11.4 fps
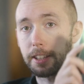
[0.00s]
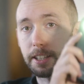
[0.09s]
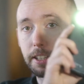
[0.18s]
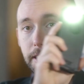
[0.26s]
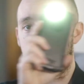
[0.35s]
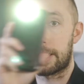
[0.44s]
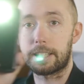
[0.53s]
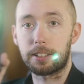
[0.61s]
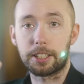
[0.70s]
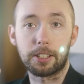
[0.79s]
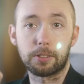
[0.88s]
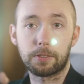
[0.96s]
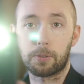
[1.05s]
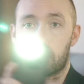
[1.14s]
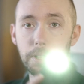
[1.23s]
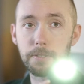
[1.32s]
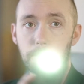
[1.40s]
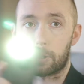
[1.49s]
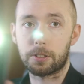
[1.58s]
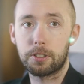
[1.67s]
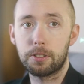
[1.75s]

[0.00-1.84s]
the Helios 44-2.